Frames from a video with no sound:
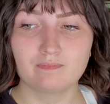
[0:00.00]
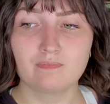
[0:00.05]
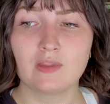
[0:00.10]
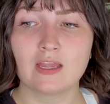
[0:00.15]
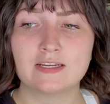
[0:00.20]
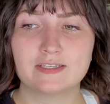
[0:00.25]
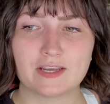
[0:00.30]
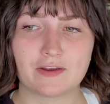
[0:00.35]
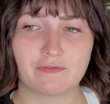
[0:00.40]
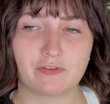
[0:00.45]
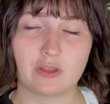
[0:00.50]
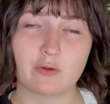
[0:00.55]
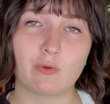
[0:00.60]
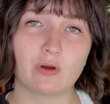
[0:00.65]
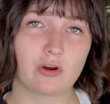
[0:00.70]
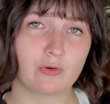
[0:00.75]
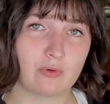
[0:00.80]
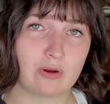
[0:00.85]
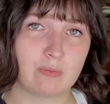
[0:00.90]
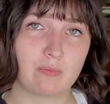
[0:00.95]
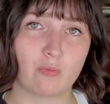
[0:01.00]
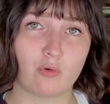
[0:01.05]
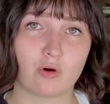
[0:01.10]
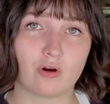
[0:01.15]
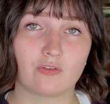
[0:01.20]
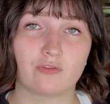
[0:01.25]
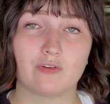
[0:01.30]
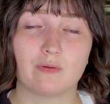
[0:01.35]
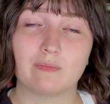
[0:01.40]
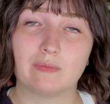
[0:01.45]
Definitely want to read more
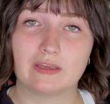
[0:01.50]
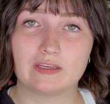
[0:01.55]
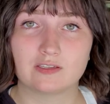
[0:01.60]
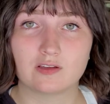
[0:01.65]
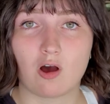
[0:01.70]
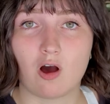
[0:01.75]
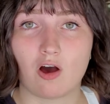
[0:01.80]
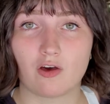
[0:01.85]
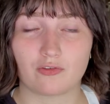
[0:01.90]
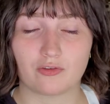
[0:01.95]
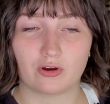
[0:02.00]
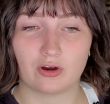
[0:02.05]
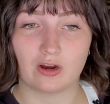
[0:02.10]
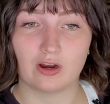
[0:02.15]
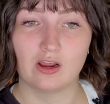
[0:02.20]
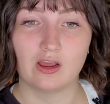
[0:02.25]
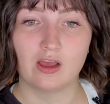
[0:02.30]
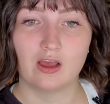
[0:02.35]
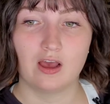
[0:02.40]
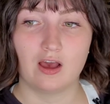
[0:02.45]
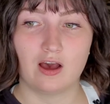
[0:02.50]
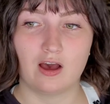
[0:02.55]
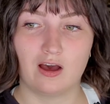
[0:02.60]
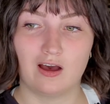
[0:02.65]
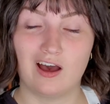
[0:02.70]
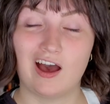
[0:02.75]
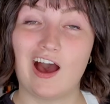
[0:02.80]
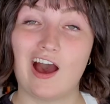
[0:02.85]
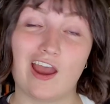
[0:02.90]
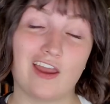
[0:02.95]
from this author.
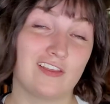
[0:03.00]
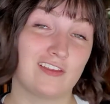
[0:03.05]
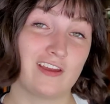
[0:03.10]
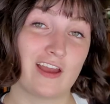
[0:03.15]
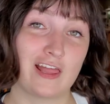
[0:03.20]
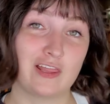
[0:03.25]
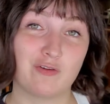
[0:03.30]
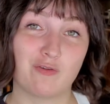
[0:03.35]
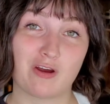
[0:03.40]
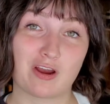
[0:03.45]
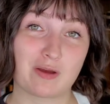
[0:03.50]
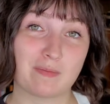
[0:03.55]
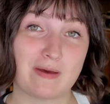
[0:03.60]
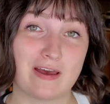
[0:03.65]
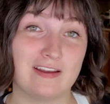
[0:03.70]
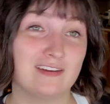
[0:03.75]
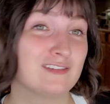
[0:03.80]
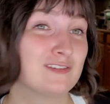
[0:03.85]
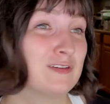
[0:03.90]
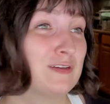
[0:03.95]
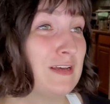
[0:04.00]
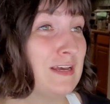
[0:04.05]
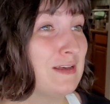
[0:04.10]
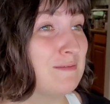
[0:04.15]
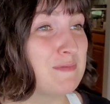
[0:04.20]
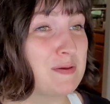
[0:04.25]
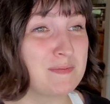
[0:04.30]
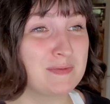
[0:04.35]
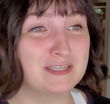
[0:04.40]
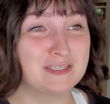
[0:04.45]
Highly, highly recommend.
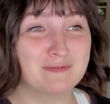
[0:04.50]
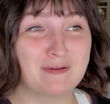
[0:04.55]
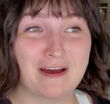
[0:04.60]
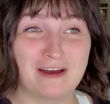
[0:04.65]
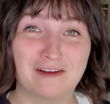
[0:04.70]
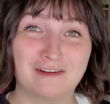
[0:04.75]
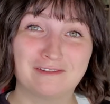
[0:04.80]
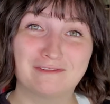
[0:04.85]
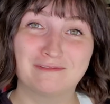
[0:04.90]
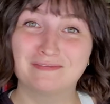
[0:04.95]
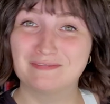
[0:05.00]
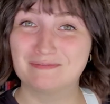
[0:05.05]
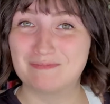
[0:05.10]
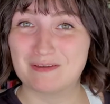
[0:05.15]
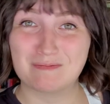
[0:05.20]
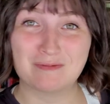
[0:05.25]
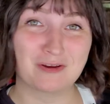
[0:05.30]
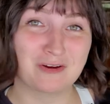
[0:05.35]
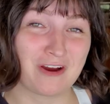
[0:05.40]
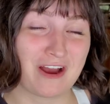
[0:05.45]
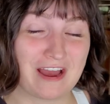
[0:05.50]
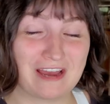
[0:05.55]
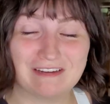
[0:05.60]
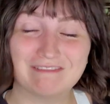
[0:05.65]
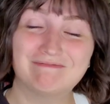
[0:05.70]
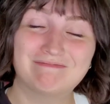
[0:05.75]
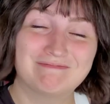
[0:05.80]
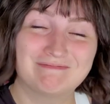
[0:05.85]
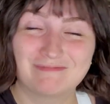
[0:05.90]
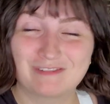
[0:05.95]
Made me smile, made me cry.
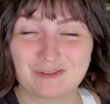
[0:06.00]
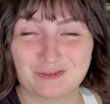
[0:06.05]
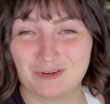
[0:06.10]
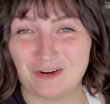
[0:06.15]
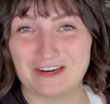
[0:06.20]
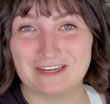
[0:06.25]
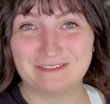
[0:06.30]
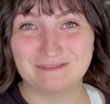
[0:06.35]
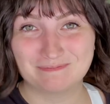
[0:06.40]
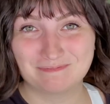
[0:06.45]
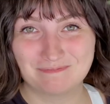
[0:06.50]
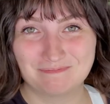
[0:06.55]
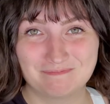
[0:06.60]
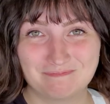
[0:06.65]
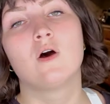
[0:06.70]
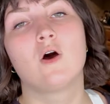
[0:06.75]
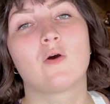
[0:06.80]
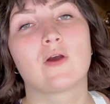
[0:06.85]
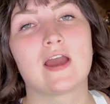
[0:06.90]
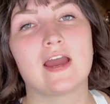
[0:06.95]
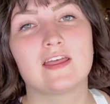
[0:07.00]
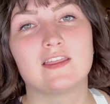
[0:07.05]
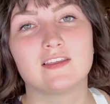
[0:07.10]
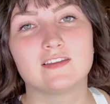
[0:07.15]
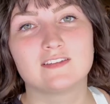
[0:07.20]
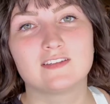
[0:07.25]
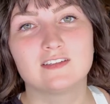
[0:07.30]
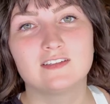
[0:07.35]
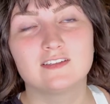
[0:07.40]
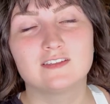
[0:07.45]
It was great. Okay,
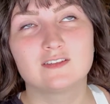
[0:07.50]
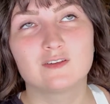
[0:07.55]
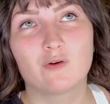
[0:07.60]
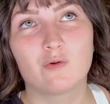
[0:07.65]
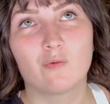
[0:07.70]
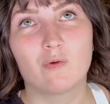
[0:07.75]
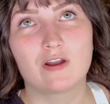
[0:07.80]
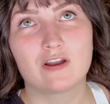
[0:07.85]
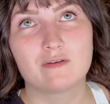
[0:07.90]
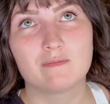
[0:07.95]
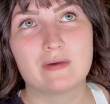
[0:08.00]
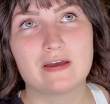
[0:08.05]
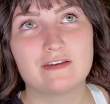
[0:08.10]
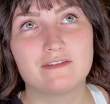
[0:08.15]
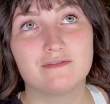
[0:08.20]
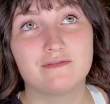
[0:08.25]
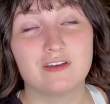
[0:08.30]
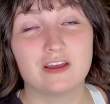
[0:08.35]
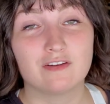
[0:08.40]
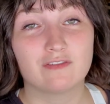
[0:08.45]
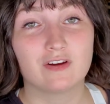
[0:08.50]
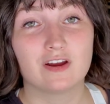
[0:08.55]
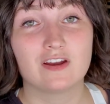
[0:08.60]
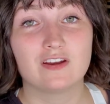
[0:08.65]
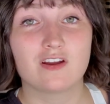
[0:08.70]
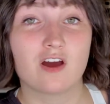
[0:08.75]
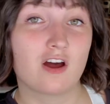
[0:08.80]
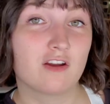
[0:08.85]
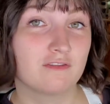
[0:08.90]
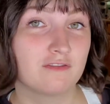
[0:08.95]
this is one of my favorite
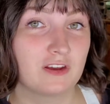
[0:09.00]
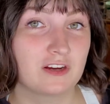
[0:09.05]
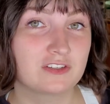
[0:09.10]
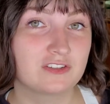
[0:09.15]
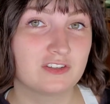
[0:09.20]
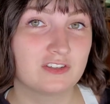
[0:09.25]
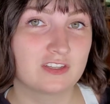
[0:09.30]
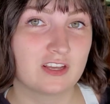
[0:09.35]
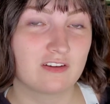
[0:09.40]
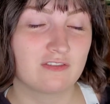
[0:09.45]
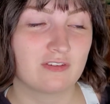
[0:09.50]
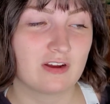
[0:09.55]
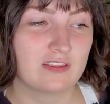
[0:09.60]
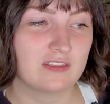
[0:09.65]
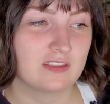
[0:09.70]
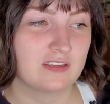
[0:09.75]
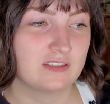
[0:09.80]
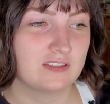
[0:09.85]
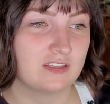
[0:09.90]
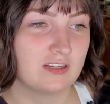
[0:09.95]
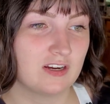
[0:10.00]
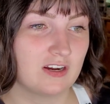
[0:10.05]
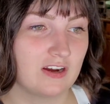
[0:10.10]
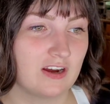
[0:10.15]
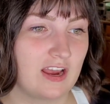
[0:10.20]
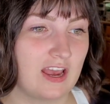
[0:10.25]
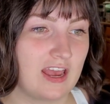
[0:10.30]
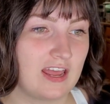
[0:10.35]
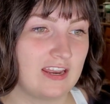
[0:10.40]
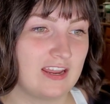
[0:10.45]
nonfictions I read this year,
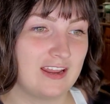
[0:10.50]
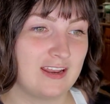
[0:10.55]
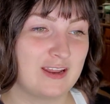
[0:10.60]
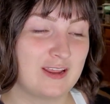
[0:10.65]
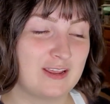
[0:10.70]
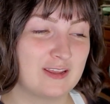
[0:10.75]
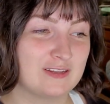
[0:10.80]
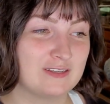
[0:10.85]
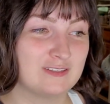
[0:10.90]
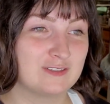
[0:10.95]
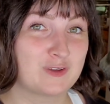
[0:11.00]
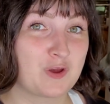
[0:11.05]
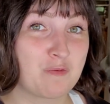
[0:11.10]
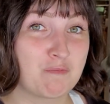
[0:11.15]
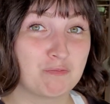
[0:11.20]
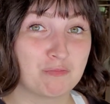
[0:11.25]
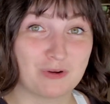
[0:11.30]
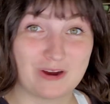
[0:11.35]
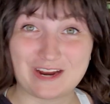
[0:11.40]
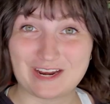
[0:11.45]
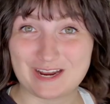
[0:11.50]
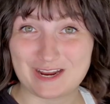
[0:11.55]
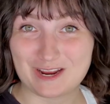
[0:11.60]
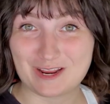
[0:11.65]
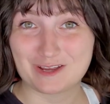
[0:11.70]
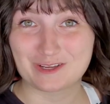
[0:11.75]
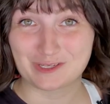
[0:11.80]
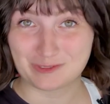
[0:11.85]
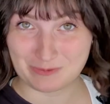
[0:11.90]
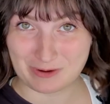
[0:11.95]
and it is
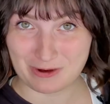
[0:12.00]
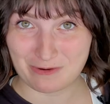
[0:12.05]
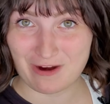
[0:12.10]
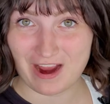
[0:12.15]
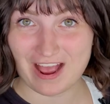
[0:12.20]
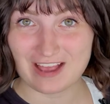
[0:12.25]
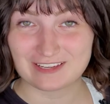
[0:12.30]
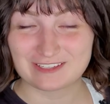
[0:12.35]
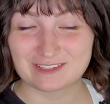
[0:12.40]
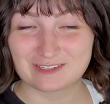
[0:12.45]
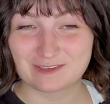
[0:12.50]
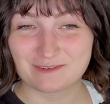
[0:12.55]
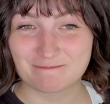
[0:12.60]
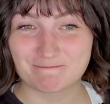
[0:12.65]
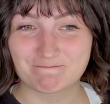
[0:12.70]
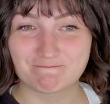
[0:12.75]
Braiding Sweetgrass.